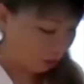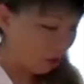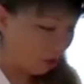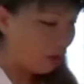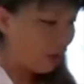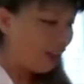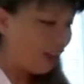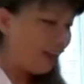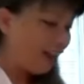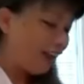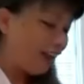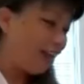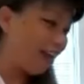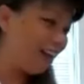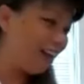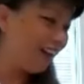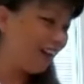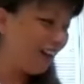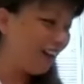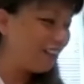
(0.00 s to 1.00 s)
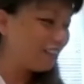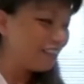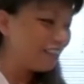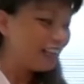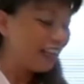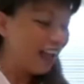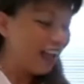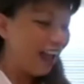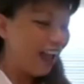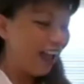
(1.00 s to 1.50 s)
so,
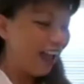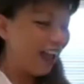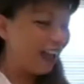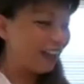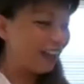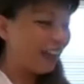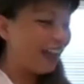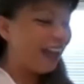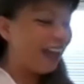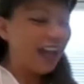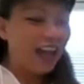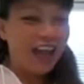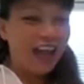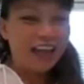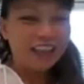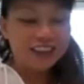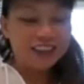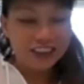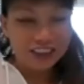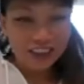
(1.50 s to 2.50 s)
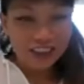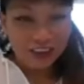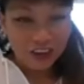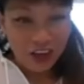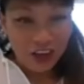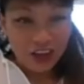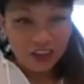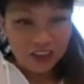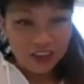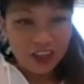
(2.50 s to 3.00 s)
and, and,
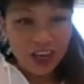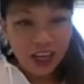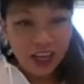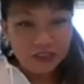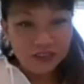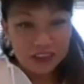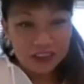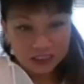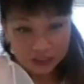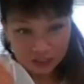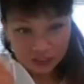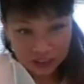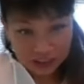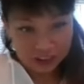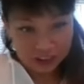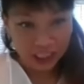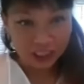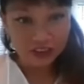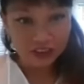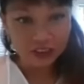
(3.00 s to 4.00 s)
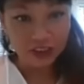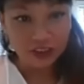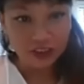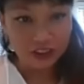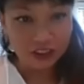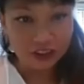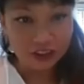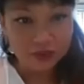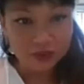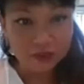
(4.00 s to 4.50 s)
so you have this fixed sign
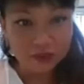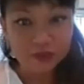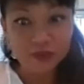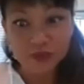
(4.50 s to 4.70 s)
there